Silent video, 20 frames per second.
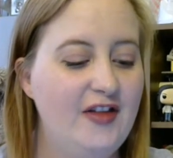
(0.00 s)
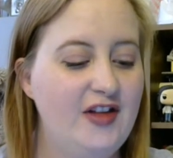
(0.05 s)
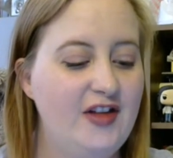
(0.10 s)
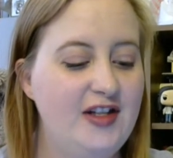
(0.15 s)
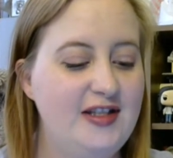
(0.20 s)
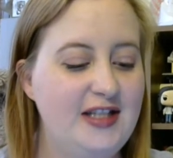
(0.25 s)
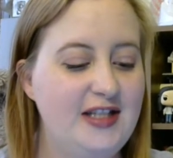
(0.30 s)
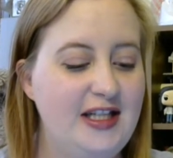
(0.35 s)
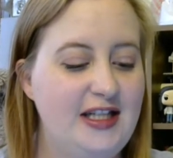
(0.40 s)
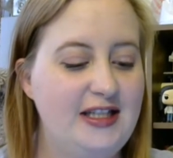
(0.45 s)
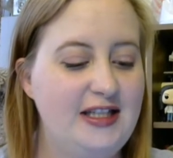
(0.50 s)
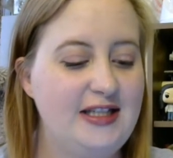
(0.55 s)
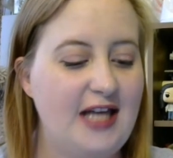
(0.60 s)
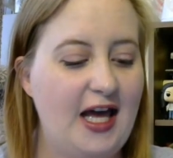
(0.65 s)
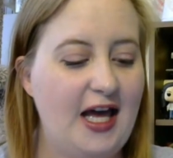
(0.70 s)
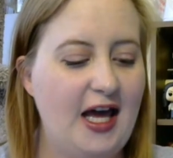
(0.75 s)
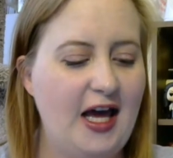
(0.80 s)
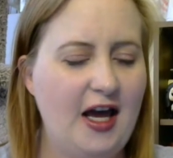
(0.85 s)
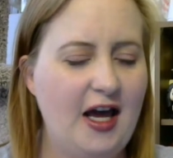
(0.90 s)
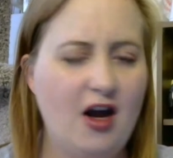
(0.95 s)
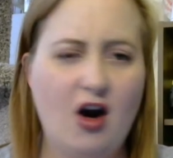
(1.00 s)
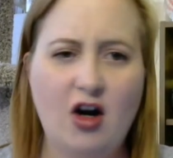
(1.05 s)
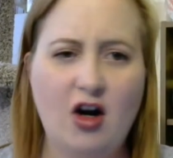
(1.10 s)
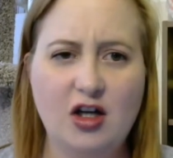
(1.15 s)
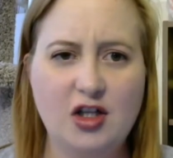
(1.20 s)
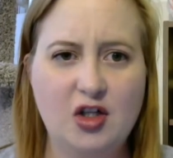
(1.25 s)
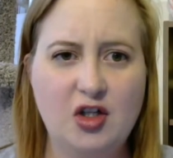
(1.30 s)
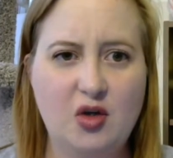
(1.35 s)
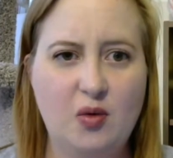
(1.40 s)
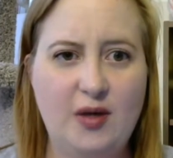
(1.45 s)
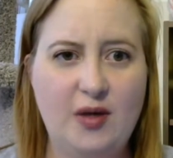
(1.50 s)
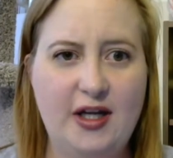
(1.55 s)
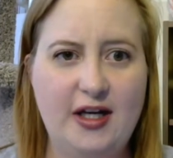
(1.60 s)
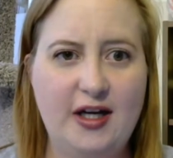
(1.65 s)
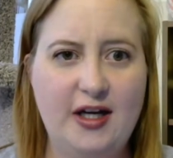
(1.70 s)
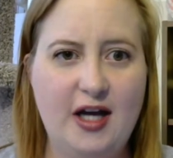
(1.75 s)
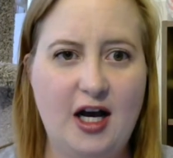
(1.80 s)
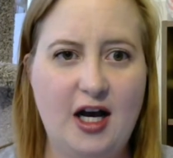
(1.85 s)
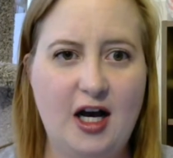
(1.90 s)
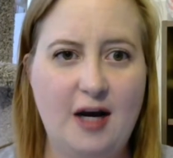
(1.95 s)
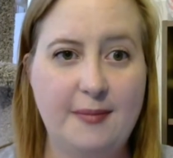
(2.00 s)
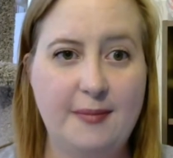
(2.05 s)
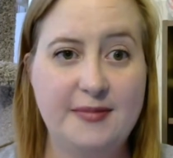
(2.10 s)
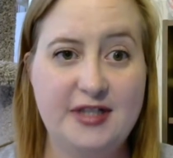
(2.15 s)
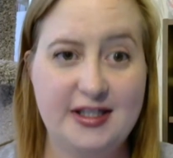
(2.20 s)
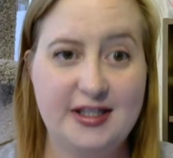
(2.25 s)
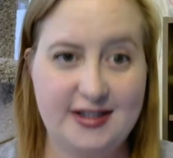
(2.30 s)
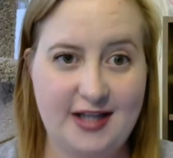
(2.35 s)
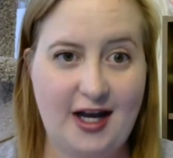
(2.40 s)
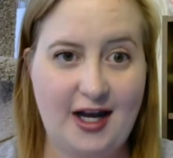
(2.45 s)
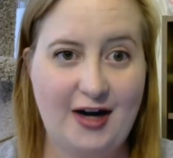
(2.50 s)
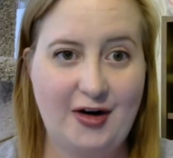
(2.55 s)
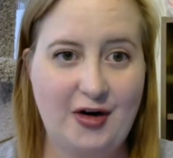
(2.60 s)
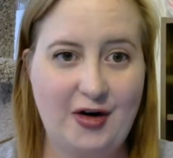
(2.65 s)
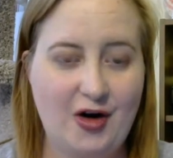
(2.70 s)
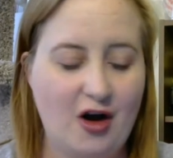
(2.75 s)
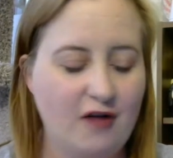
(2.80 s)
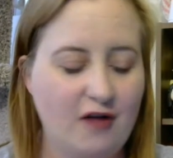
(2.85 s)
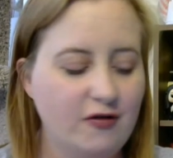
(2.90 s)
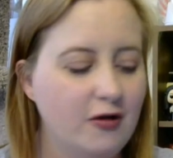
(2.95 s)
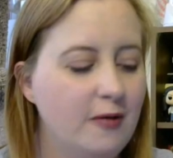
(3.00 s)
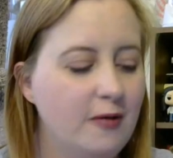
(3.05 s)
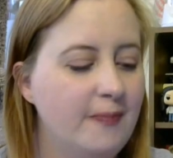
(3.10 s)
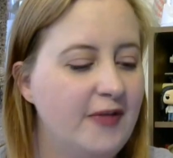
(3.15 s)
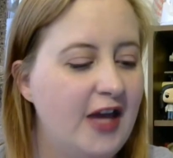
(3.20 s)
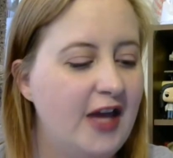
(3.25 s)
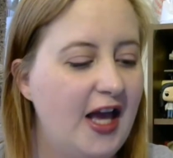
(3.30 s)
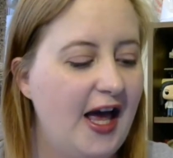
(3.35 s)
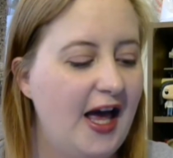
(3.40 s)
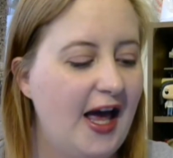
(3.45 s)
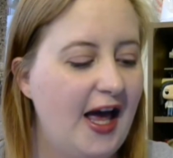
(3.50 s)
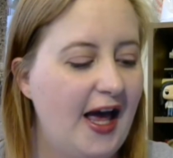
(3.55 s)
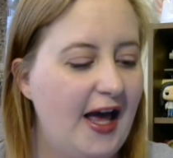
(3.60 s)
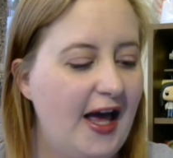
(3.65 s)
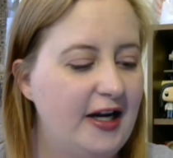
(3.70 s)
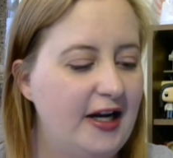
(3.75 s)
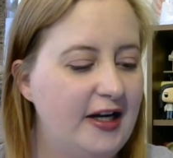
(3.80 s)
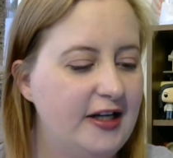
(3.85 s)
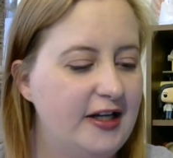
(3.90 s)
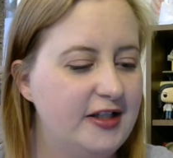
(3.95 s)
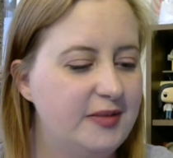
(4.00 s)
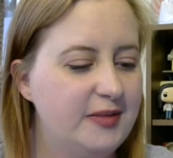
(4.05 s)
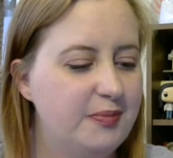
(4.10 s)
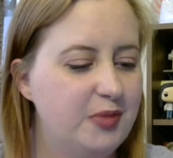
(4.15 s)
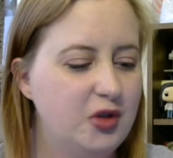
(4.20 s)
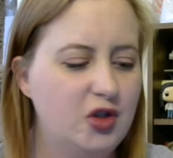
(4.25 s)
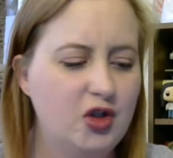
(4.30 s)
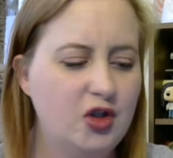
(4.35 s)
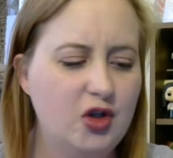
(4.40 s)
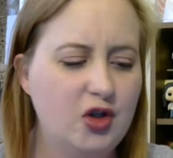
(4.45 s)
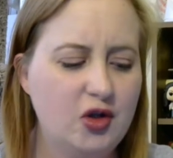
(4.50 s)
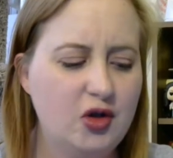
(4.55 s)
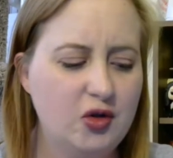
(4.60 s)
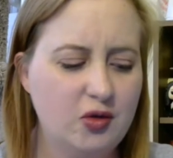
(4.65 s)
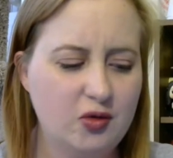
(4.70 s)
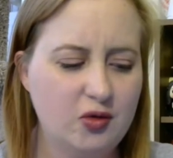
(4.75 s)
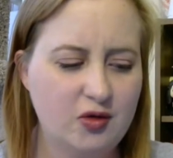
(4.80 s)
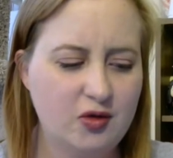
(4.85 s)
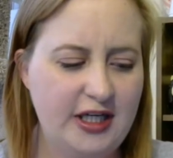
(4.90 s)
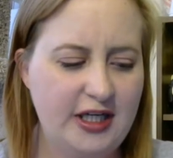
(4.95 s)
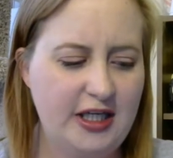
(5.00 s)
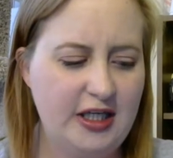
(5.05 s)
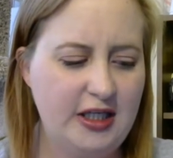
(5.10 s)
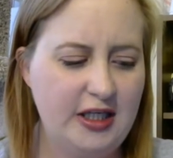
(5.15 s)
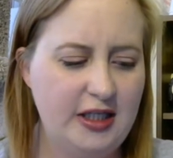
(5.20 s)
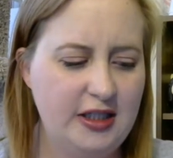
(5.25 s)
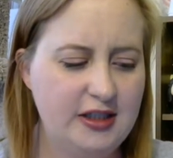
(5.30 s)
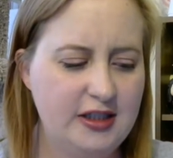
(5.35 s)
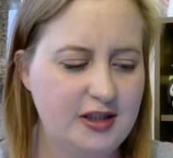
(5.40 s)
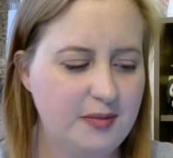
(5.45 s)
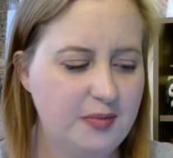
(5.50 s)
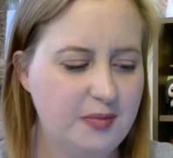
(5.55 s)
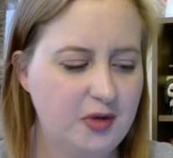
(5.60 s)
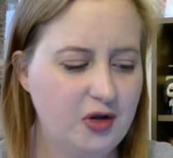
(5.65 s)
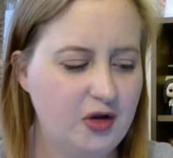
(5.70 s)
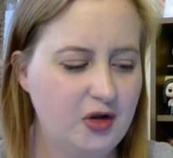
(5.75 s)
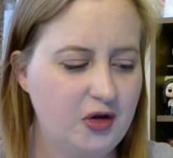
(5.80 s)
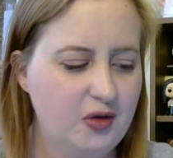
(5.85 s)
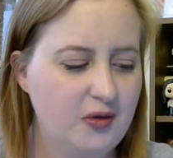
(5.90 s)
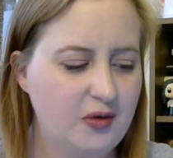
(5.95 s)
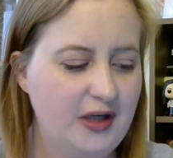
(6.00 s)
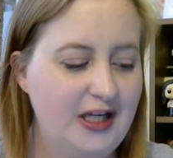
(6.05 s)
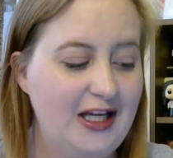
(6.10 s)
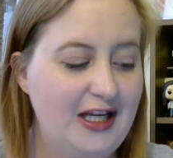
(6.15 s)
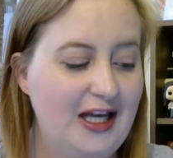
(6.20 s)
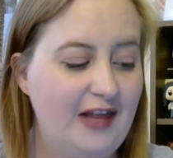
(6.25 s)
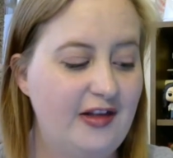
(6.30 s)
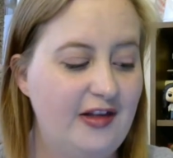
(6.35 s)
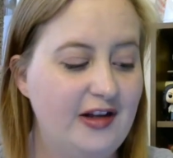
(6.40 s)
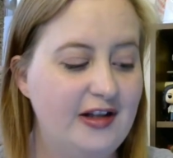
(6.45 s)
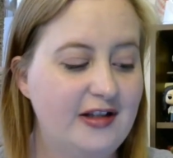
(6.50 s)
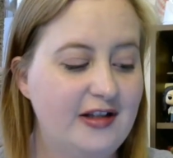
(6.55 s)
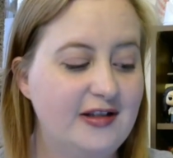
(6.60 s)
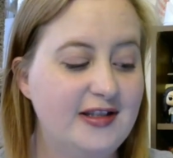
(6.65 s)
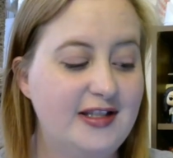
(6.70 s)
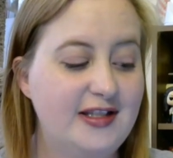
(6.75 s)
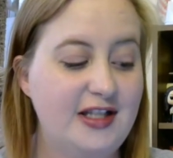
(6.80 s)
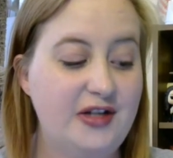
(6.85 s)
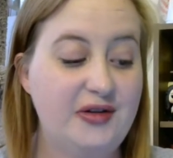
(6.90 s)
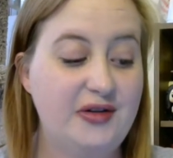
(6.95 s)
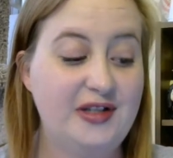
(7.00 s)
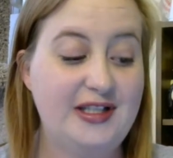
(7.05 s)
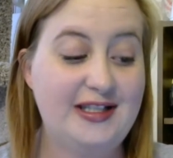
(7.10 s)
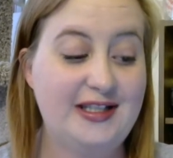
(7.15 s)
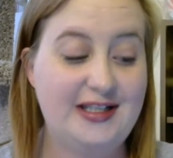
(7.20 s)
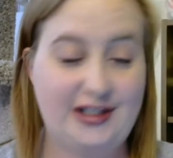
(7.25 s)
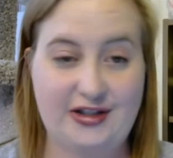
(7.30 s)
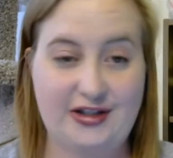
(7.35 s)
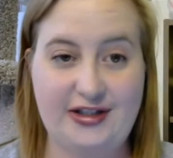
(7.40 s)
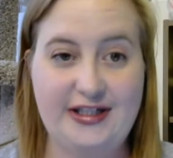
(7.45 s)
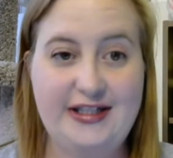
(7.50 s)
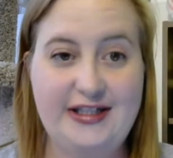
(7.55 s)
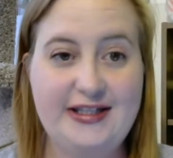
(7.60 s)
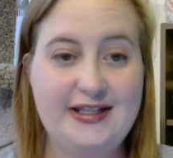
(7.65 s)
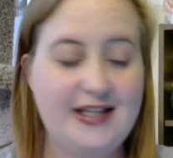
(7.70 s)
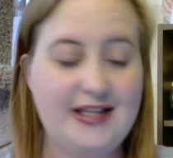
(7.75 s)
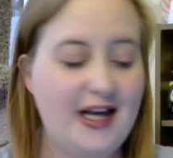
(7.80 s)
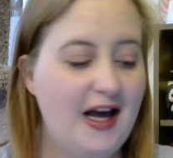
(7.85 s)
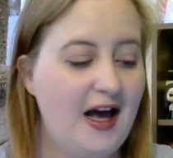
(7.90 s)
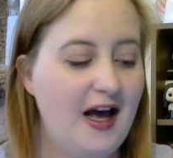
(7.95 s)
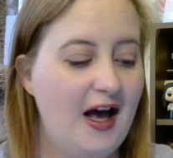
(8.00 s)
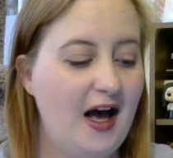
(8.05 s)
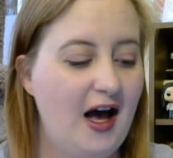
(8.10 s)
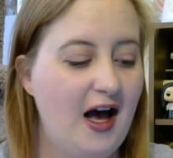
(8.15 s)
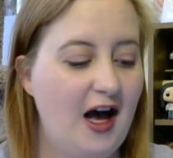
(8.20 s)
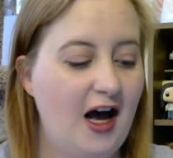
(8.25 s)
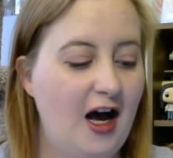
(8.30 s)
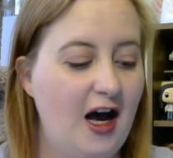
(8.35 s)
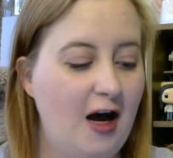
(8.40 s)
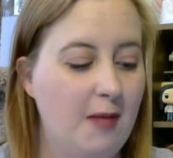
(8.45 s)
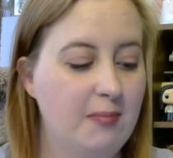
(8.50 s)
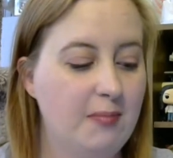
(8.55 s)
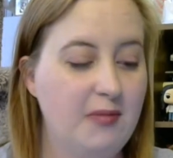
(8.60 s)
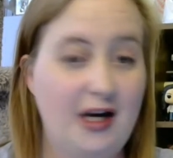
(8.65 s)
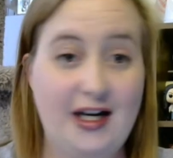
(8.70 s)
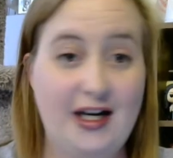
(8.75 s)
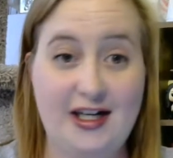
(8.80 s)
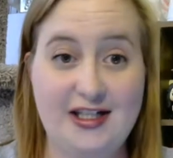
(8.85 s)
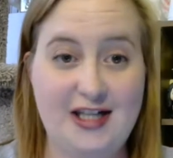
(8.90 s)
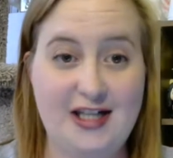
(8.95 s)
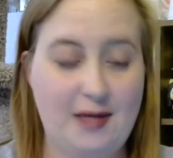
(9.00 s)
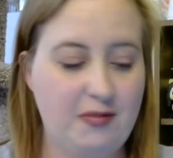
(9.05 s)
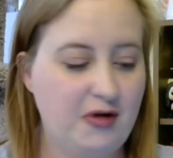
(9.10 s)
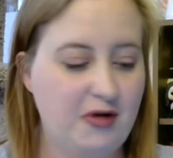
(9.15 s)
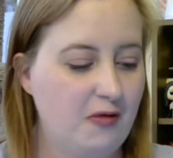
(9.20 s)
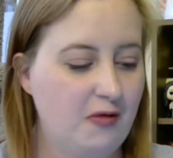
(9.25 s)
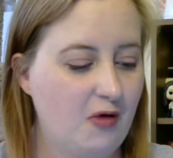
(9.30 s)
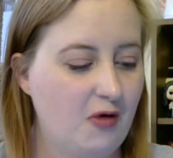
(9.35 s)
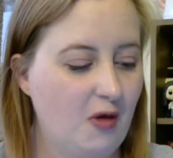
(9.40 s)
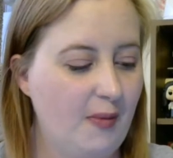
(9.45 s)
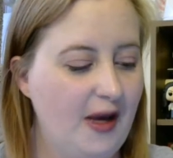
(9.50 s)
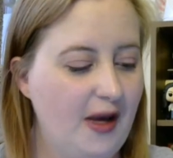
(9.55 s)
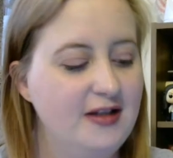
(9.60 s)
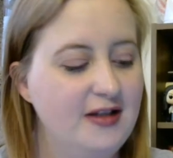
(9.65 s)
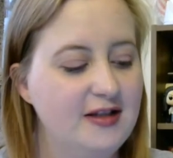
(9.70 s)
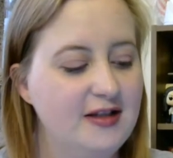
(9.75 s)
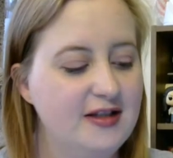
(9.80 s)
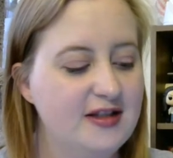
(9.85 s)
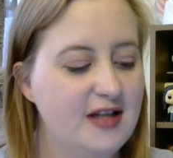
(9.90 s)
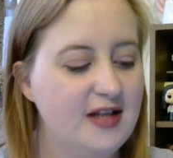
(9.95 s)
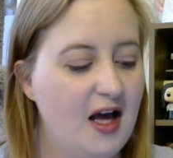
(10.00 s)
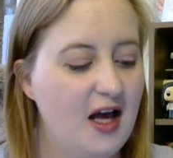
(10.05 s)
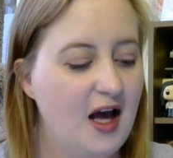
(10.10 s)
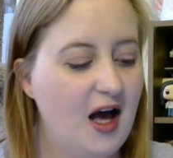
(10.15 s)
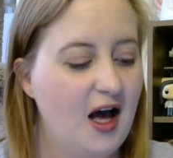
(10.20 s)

This is a Harlequin um, desire novel, and it is book three, is it book three in the Little Secret series, um, a contemporary romance.